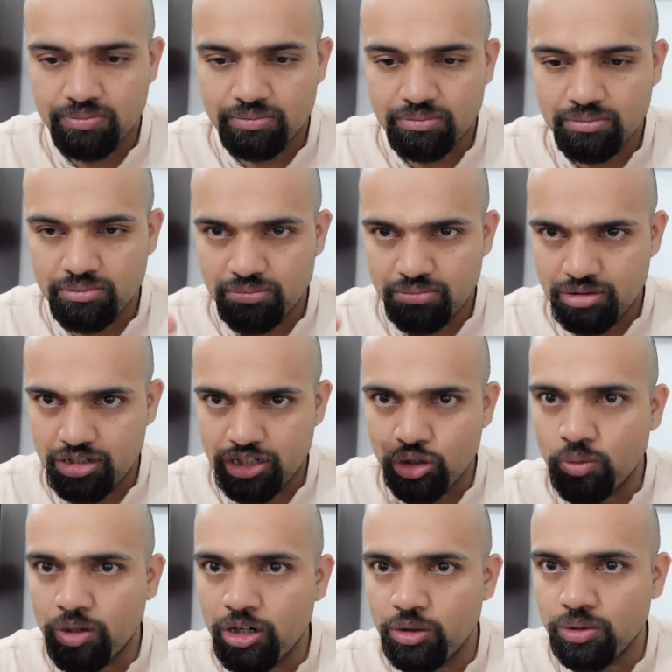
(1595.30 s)
0,
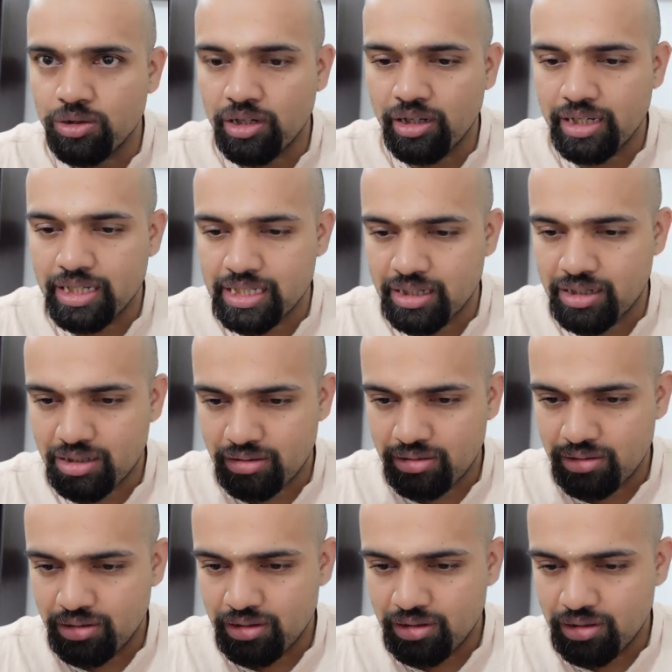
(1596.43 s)
1, 2, 3. Is it
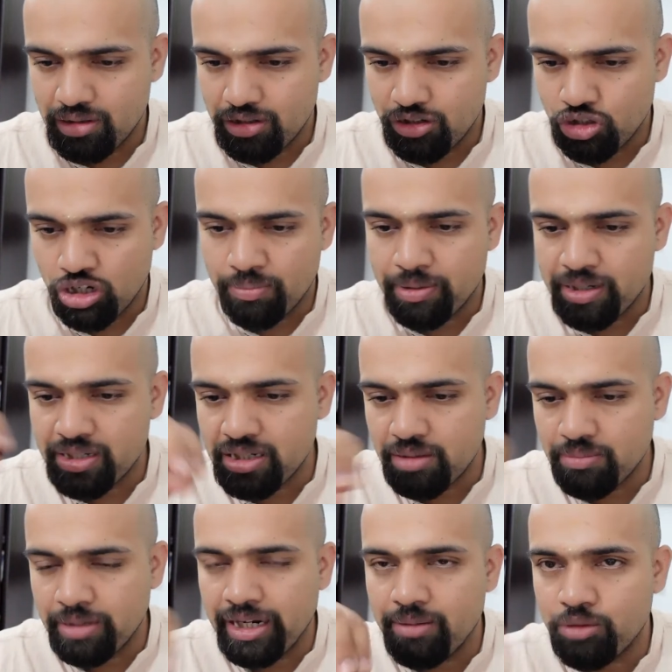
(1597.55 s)
not present?
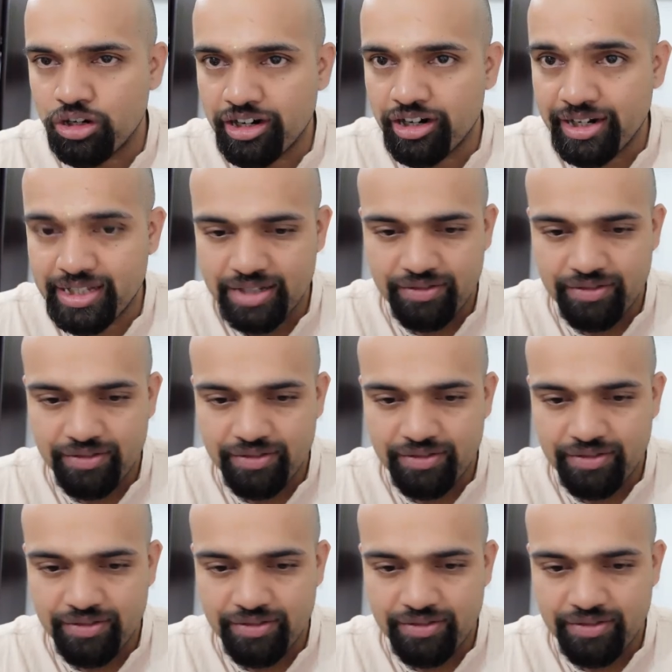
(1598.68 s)
Mild, moderate, severe.